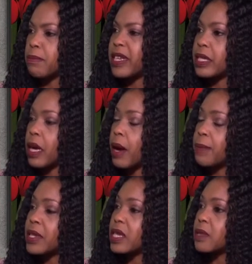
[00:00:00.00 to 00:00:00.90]

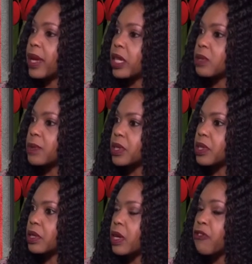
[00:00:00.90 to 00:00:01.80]
business management
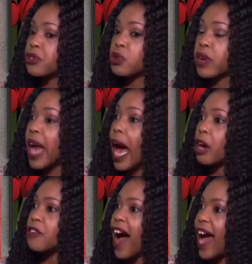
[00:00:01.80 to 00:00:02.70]
straight
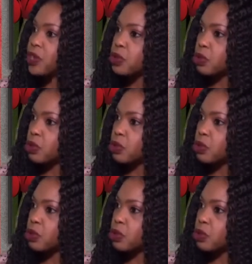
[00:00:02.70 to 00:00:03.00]
out of high school.